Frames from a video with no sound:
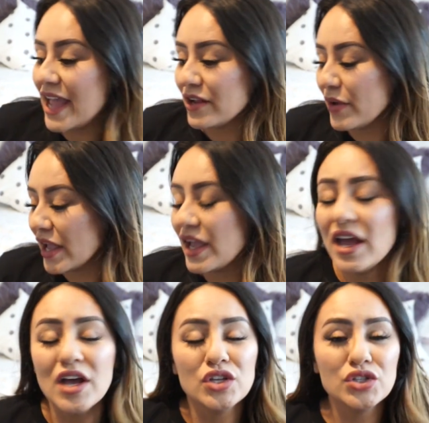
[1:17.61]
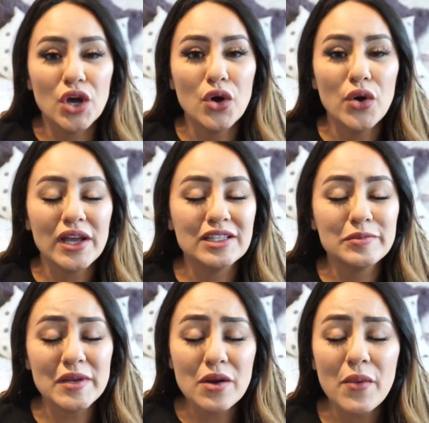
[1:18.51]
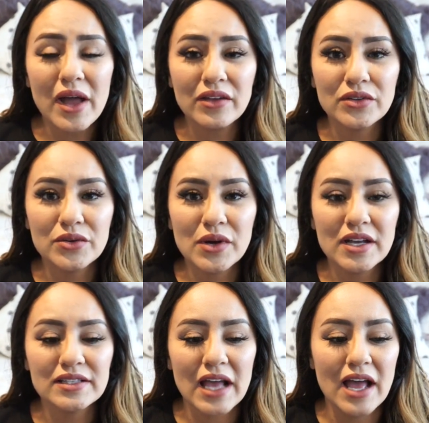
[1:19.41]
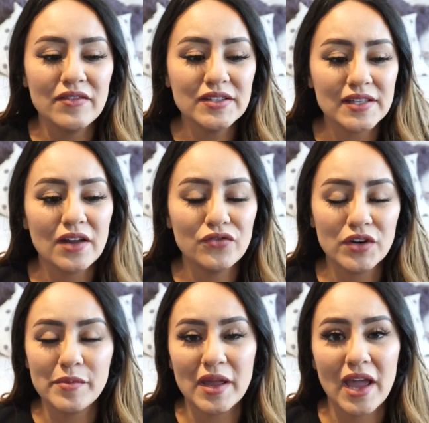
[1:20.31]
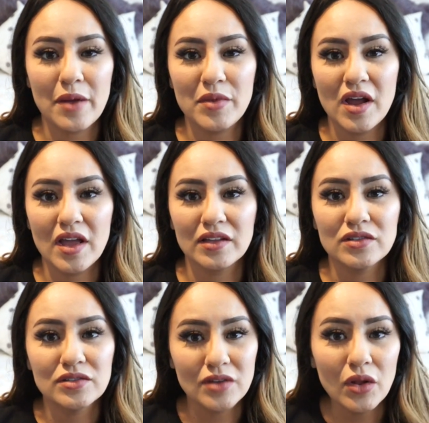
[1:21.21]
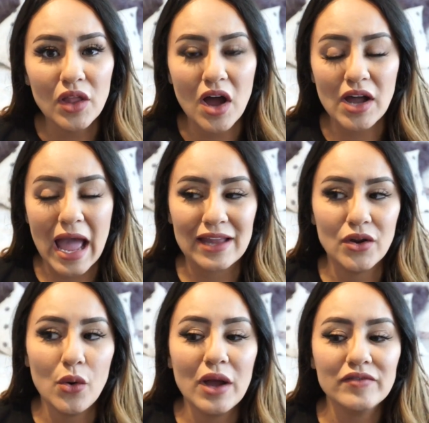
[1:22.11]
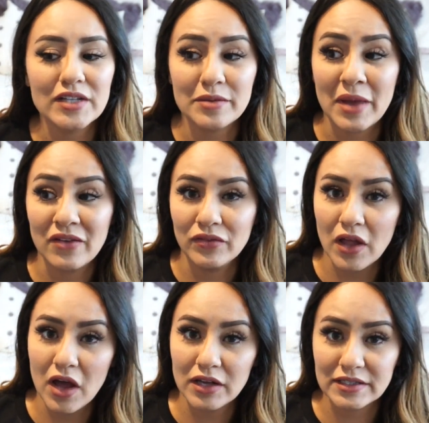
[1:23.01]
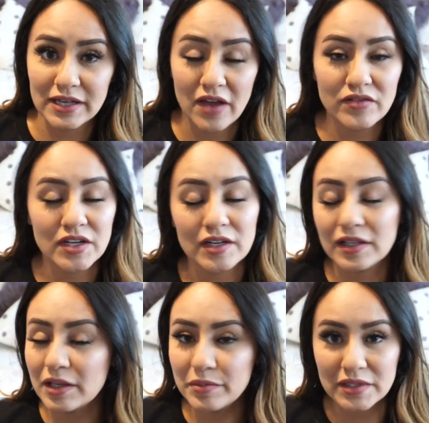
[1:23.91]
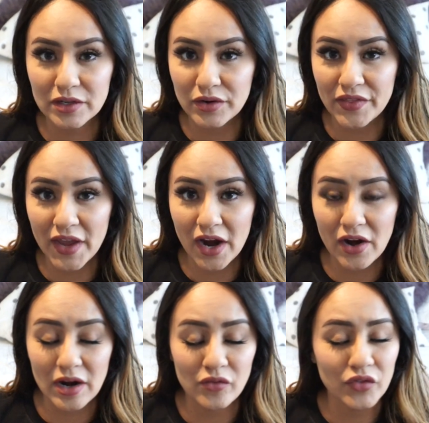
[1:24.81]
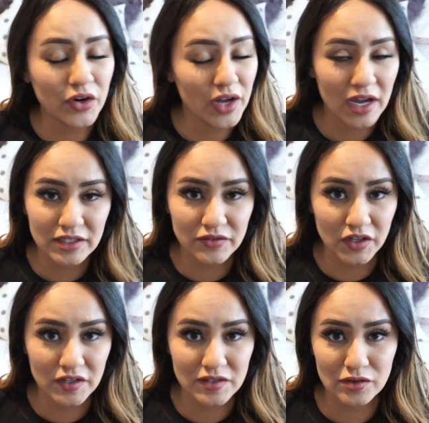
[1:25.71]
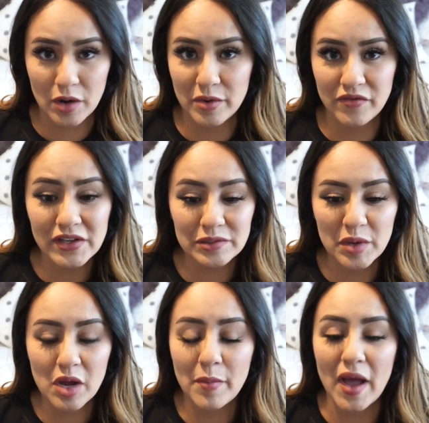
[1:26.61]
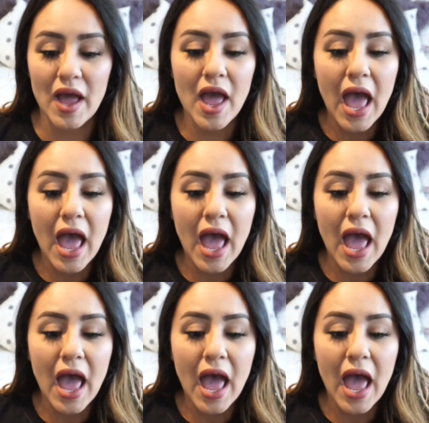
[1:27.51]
Anyway, so it's been a while, you guys. I haven't sat in front of my camera in so long. I know I've done my vlogs and I've done clips here and there, and I'm very active on Instagram and Facebook, but